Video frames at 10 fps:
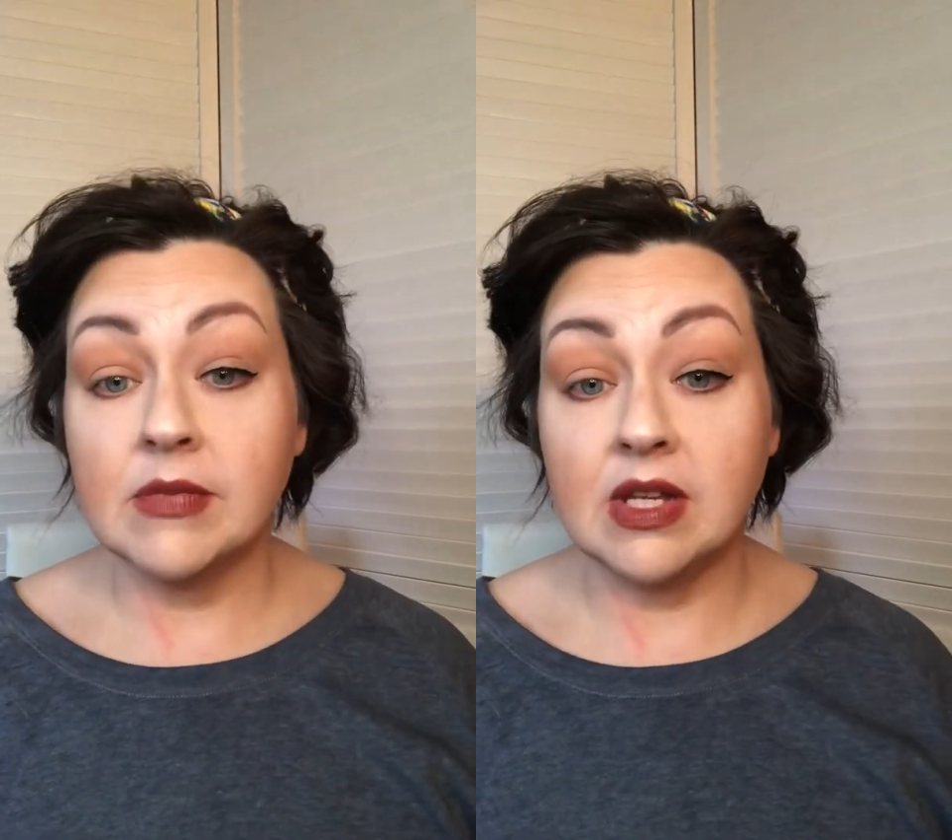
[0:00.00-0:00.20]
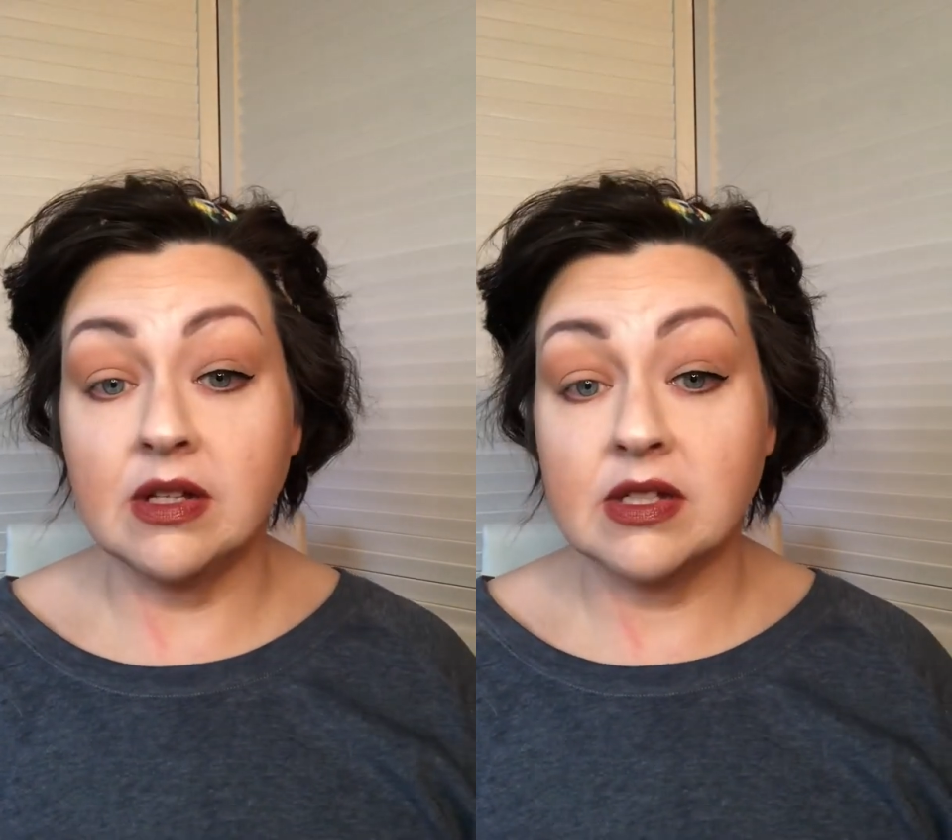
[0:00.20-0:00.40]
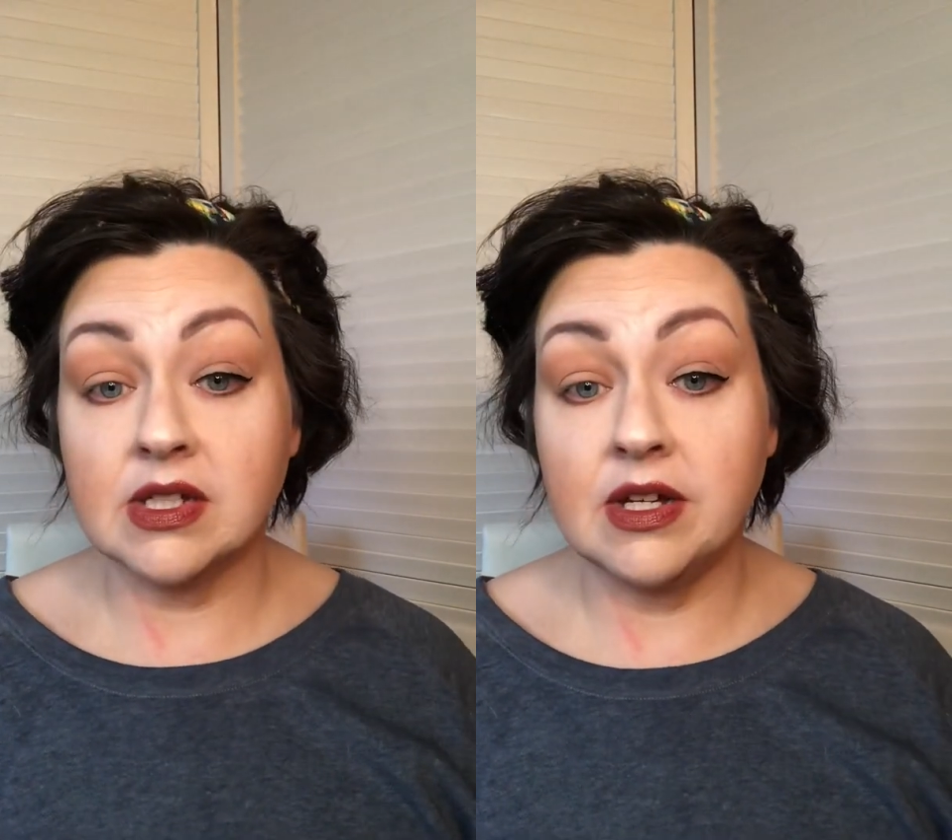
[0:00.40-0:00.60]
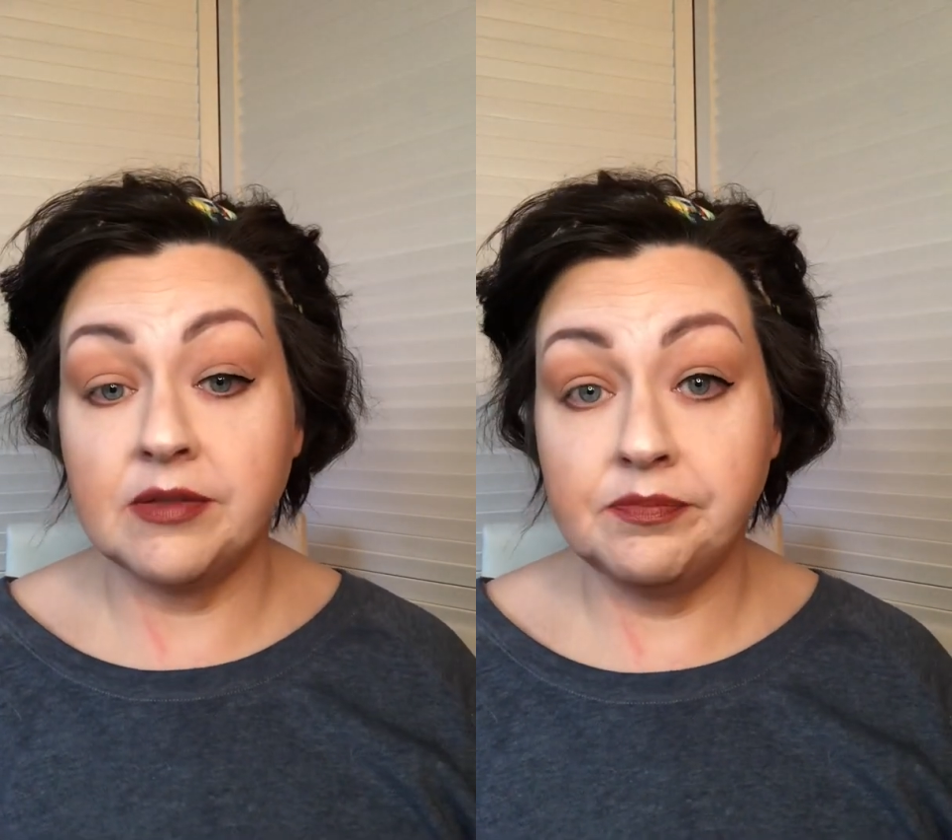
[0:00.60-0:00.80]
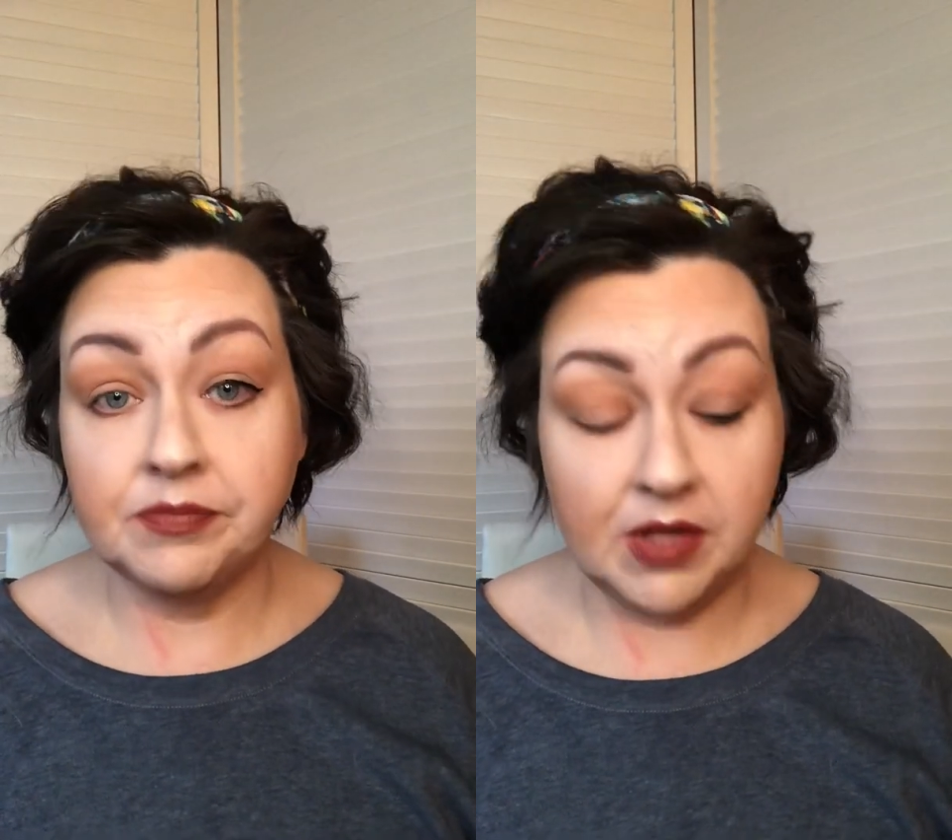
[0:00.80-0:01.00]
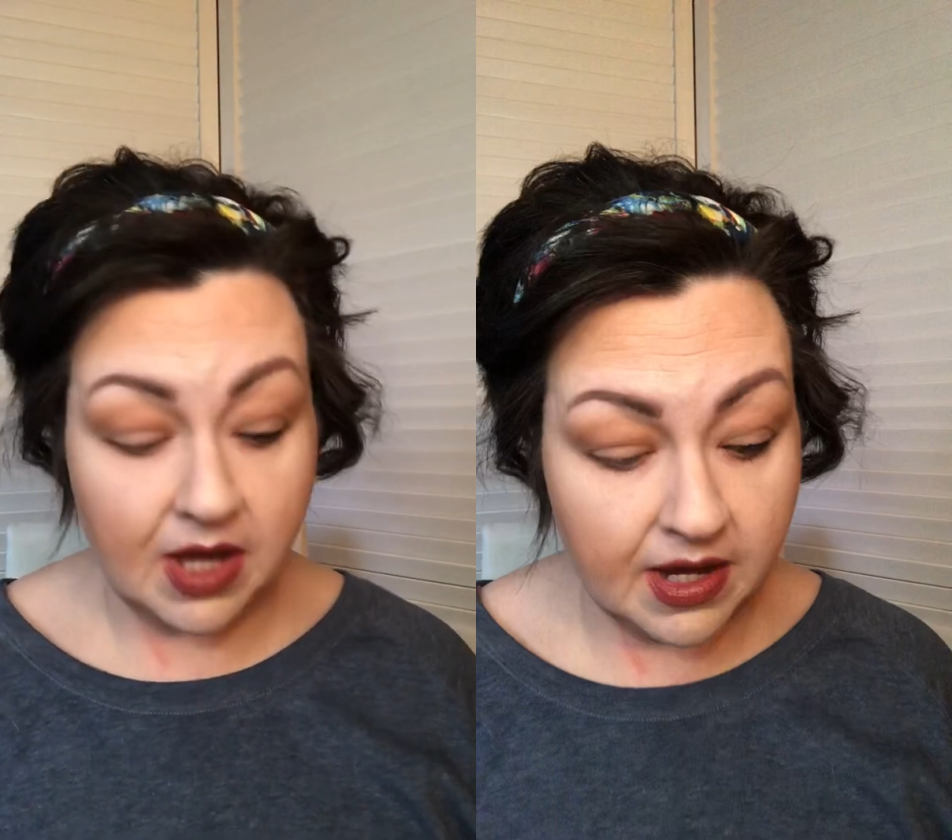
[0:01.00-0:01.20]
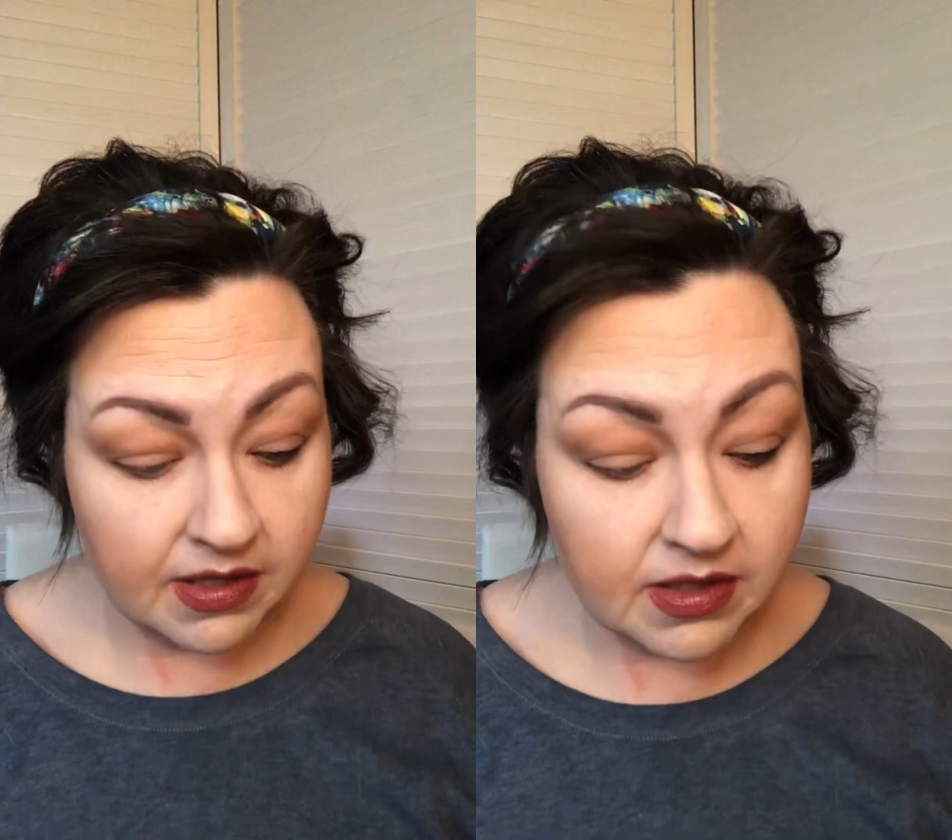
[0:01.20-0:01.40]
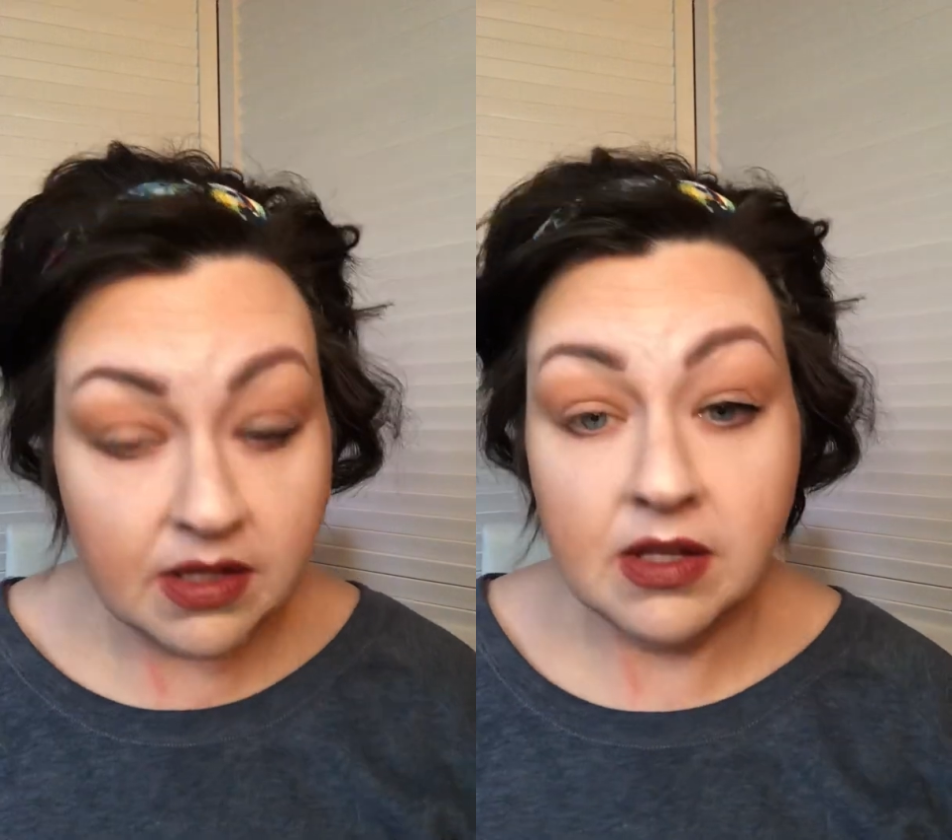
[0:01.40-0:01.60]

it looks good, okay?